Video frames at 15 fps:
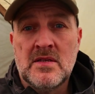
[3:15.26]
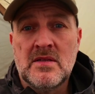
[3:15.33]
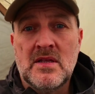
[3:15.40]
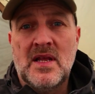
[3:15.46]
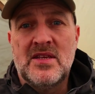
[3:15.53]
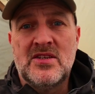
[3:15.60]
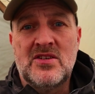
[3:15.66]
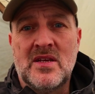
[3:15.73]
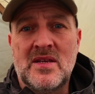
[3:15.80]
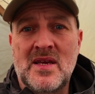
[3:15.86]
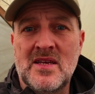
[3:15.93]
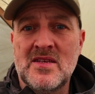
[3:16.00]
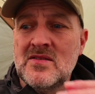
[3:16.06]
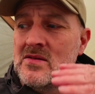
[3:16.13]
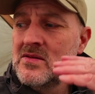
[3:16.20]
The Lanshan
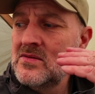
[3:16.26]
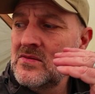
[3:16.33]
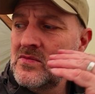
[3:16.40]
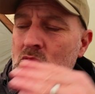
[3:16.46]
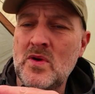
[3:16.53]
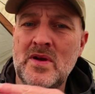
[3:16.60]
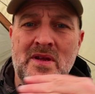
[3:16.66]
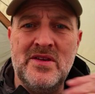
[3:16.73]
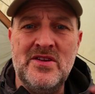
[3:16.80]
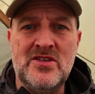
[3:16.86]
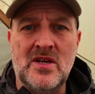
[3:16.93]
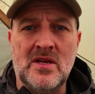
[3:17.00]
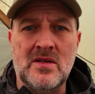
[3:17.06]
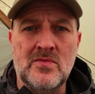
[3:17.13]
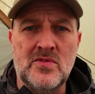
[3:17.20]
has one at
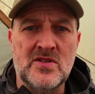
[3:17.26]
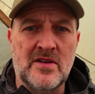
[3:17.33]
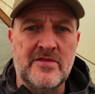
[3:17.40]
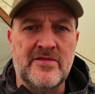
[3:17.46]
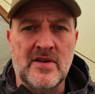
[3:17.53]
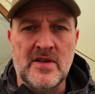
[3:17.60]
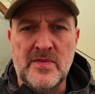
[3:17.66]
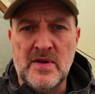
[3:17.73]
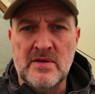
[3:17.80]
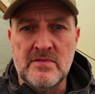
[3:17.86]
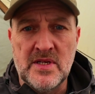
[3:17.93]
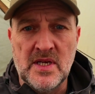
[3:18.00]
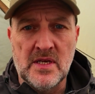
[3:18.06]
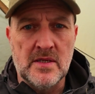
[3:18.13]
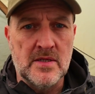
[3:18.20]
each end, which I find a bit
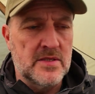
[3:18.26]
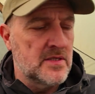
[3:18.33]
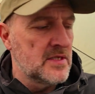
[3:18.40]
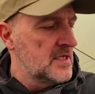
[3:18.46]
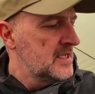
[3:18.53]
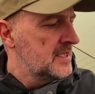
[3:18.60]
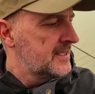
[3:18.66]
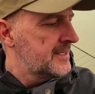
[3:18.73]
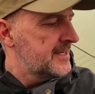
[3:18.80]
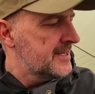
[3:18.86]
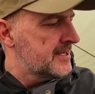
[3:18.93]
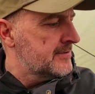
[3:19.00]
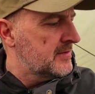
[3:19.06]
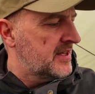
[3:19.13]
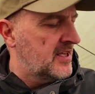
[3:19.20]
ridiculous,
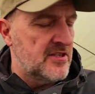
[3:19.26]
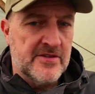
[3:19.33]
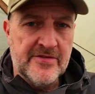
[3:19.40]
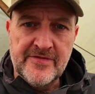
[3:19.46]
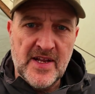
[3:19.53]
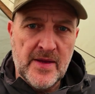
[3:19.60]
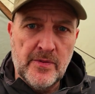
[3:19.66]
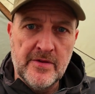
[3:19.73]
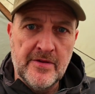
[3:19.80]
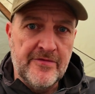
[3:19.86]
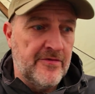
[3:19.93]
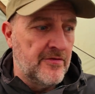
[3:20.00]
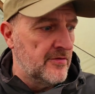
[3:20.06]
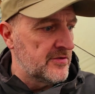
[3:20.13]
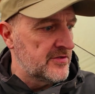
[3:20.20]
and they just flap on the
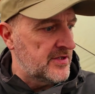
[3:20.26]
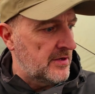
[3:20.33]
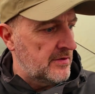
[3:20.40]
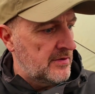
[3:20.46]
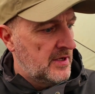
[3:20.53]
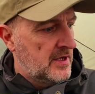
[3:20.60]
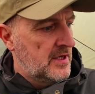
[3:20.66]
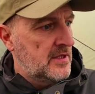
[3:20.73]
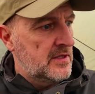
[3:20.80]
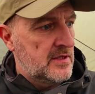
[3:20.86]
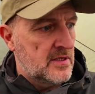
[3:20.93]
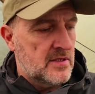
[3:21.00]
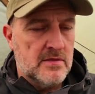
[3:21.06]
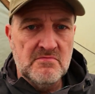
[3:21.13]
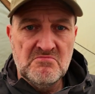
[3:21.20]
floor, so
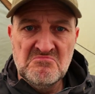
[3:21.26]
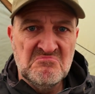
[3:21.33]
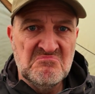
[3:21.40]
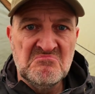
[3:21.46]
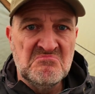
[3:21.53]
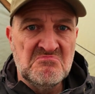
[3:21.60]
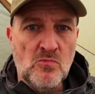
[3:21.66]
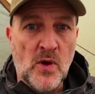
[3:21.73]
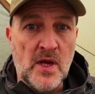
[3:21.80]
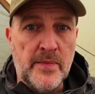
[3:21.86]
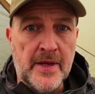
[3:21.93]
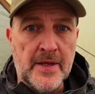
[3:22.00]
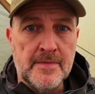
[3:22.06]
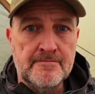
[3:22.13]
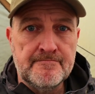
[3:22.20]
this, way
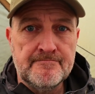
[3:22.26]
better.